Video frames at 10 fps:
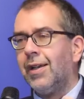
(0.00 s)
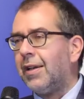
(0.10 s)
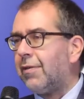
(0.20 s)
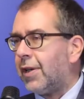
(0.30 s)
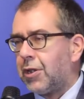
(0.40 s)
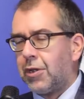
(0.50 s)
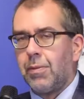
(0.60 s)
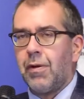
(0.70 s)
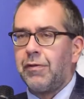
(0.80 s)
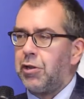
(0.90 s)
invite
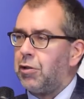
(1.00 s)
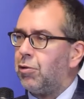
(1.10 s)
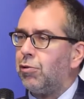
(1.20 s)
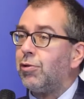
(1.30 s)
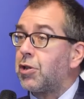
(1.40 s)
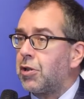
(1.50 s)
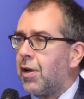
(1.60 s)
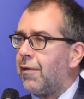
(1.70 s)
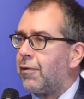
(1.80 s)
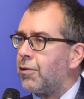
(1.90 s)
some officers to do the
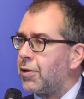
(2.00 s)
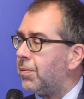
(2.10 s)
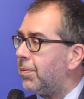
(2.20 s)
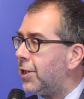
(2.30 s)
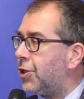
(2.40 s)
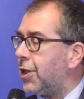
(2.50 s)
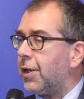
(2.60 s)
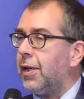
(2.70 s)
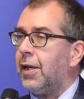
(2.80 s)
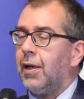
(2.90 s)
staff course in Beijing.